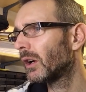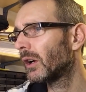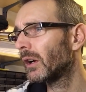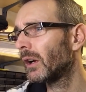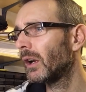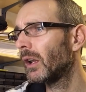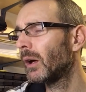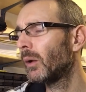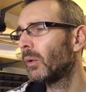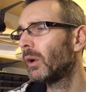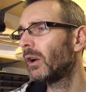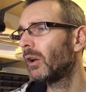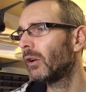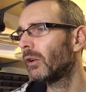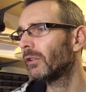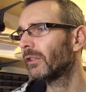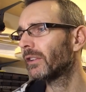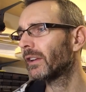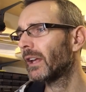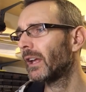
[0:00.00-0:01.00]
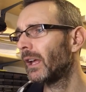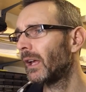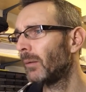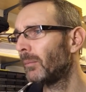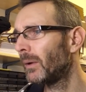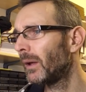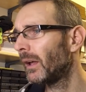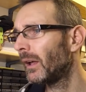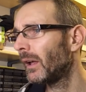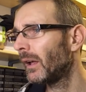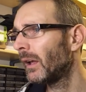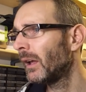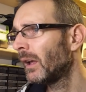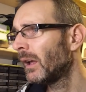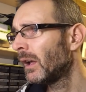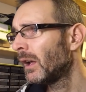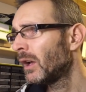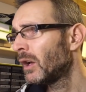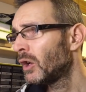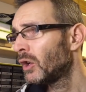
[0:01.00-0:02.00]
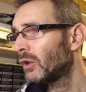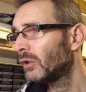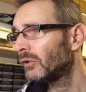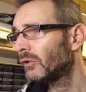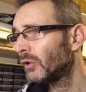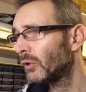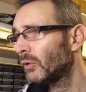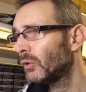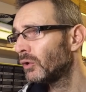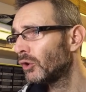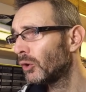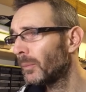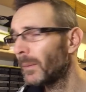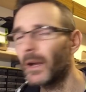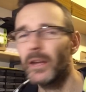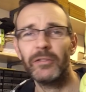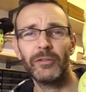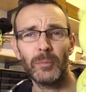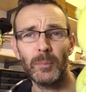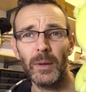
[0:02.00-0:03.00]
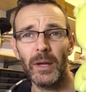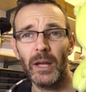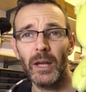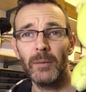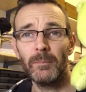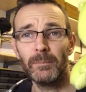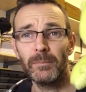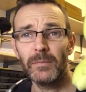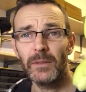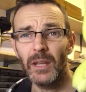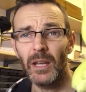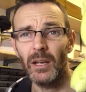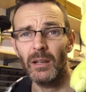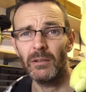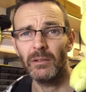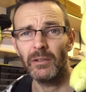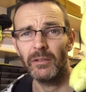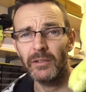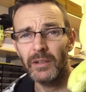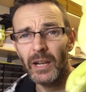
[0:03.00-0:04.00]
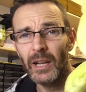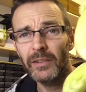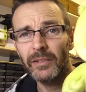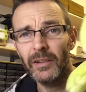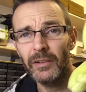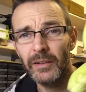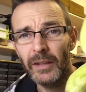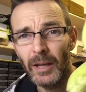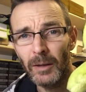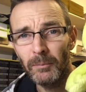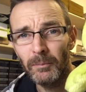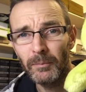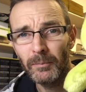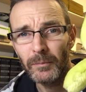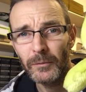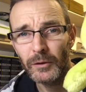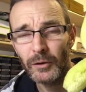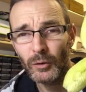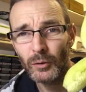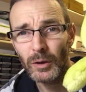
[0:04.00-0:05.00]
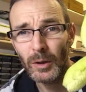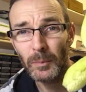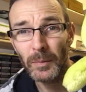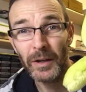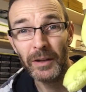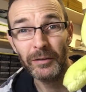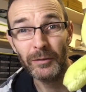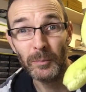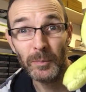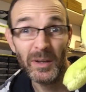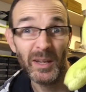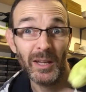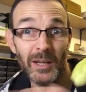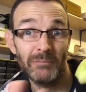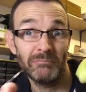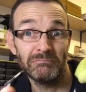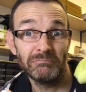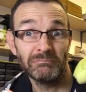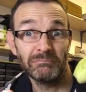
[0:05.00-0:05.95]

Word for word: Glow-A-Lot Care Bear, Do Your Best Bear. Yeah, so that's his name, Do Your Best Bear.